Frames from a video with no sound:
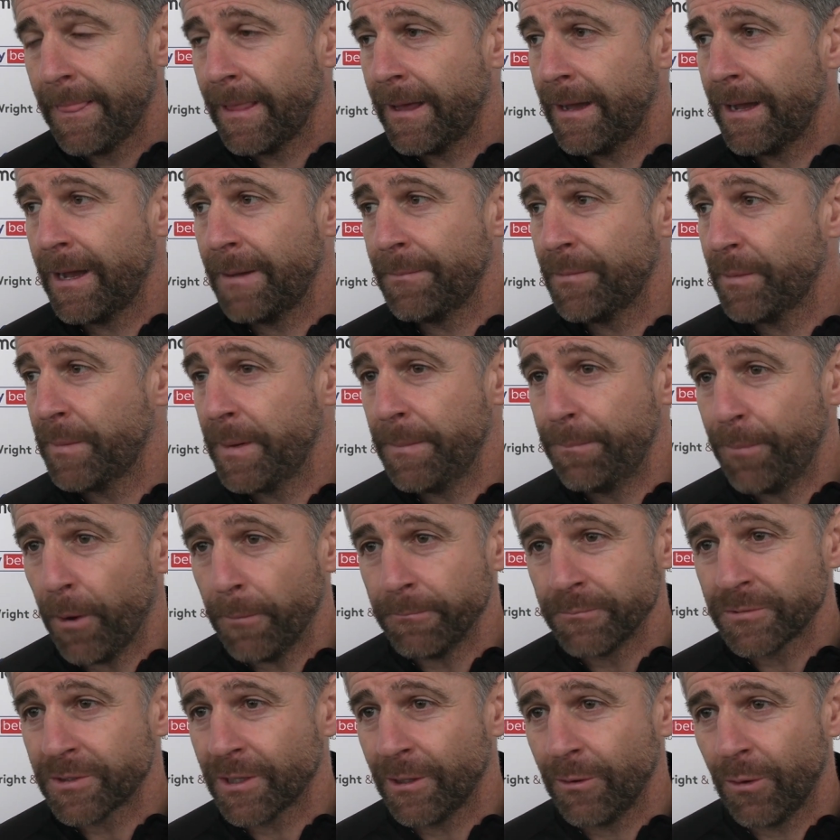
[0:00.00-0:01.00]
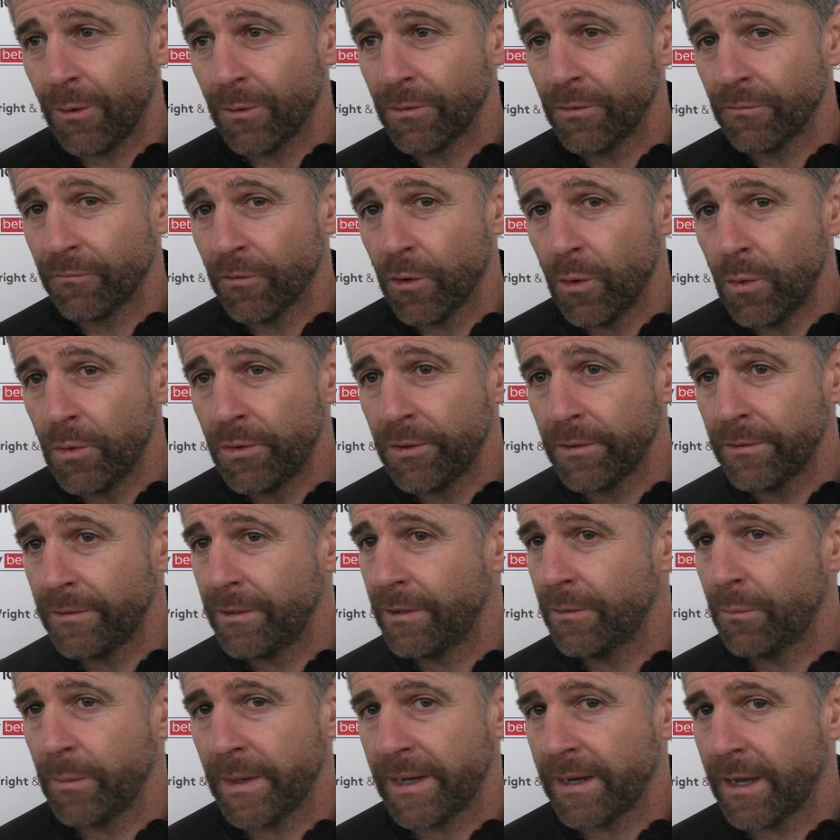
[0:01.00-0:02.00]
There'll be bumps along the road.
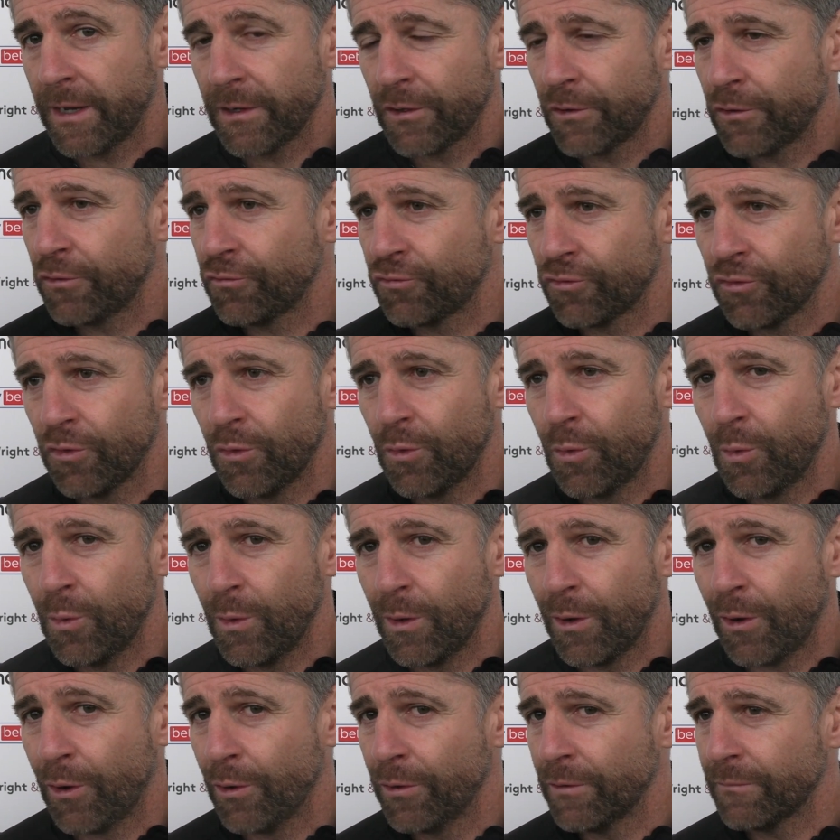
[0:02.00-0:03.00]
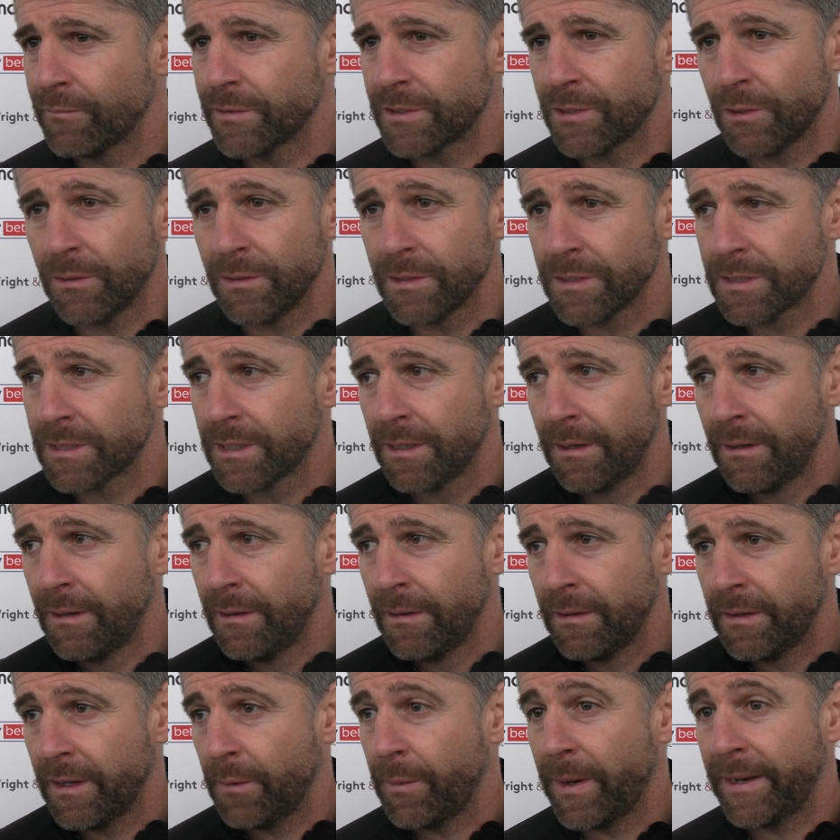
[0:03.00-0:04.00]
You know, we can't control all the results.
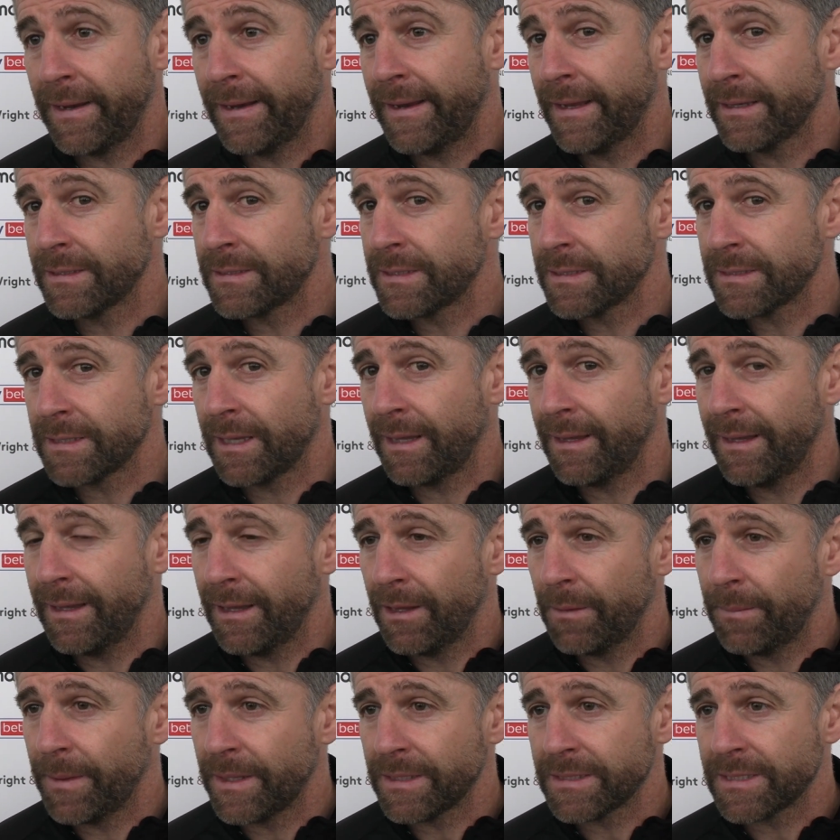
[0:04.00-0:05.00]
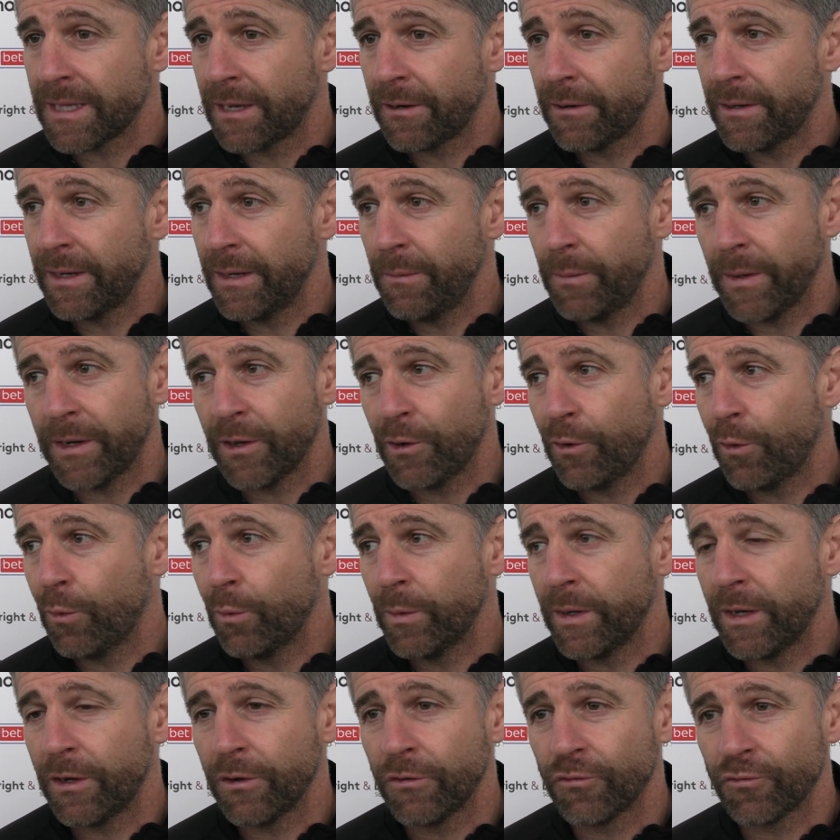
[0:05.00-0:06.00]
They went against us a little bit Saturday. We can
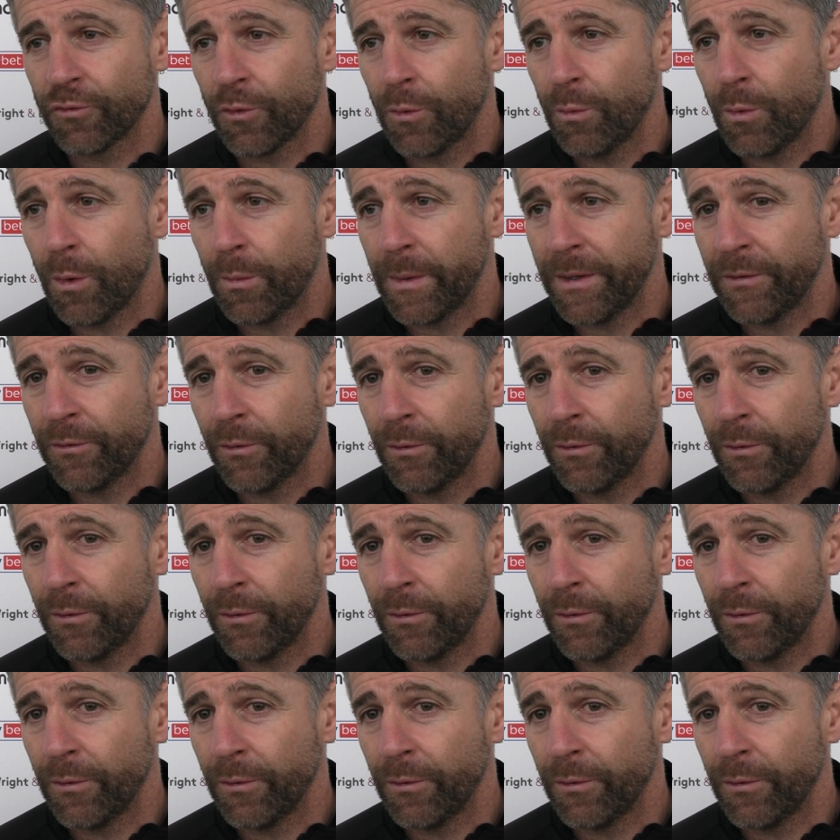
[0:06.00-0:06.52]
only control what we